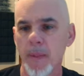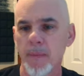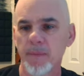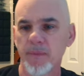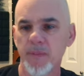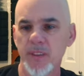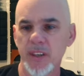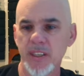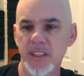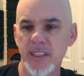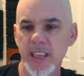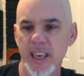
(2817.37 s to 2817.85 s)

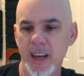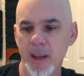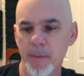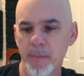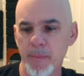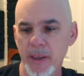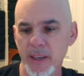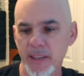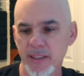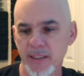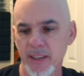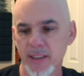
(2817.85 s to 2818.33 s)
the setup
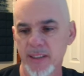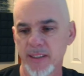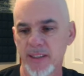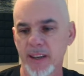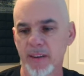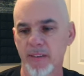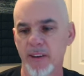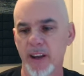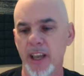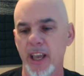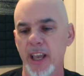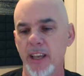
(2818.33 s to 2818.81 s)
piece of this thing,
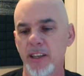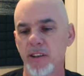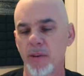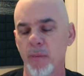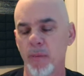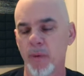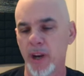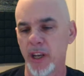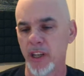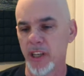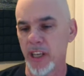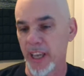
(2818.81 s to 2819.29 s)
right? And you
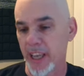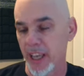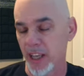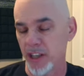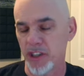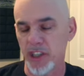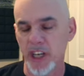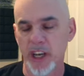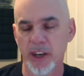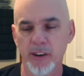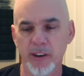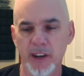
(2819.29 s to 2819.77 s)
want to again
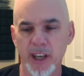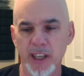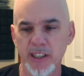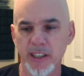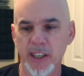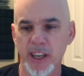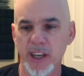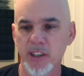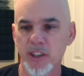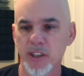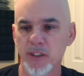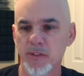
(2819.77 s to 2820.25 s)
check your
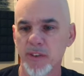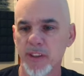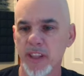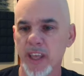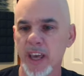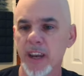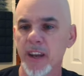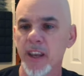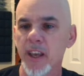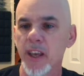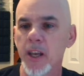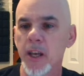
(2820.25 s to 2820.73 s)
destinations for
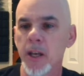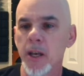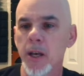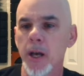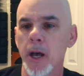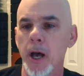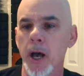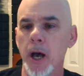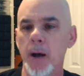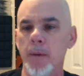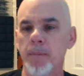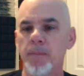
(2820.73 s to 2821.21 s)
that.
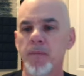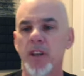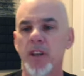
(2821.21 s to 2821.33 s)
Um,